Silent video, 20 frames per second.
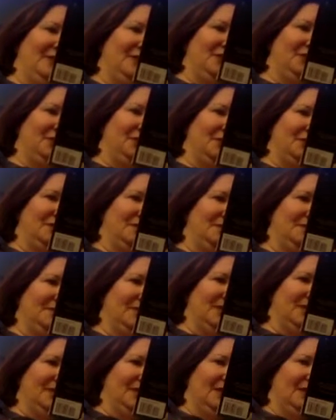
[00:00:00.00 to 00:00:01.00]
for sure.
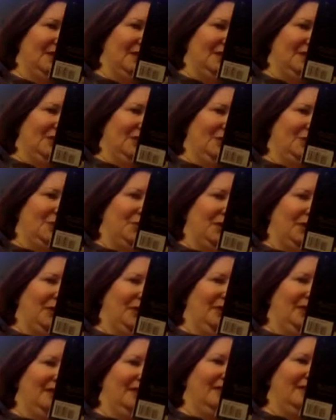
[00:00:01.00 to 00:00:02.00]
We
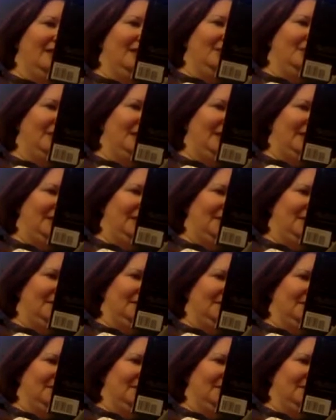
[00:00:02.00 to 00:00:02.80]
only thought we knew,